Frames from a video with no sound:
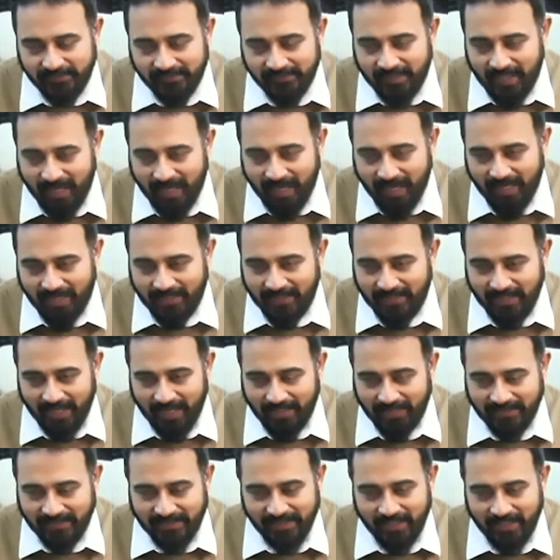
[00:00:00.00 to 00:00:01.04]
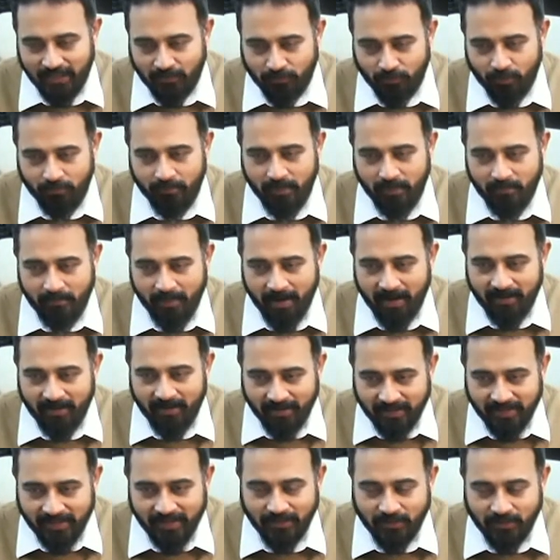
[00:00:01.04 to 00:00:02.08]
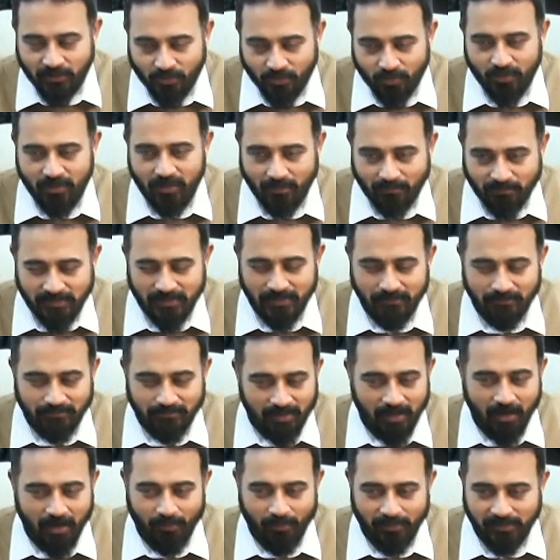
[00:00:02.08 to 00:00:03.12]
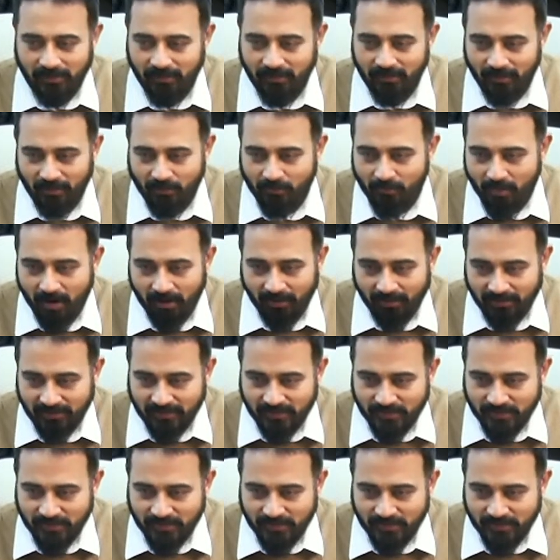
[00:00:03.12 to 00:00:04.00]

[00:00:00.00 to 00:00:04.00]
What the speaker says: I think it would be a bad idea to do a lump sum now in the current markets.